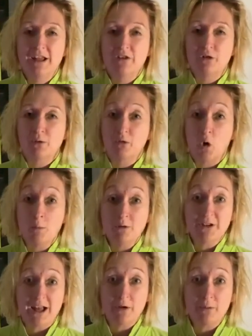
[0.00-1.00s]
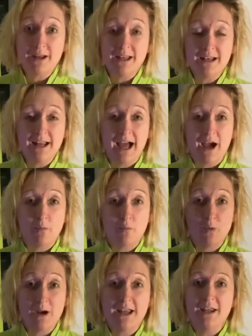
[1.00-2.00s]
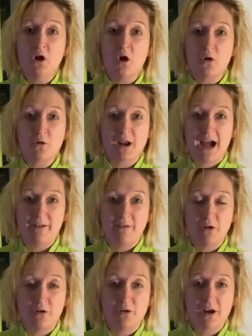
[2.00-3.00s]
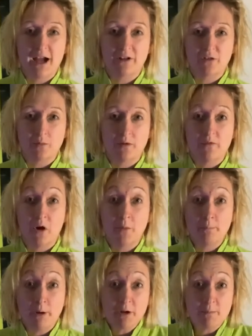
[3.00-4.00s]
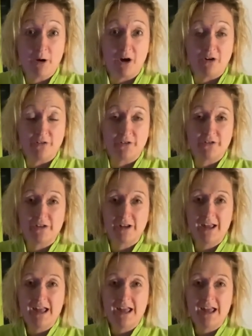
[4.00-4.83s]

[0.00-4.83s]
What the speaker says: So it's almost Halloween and we are going to have a look at some of our body parts.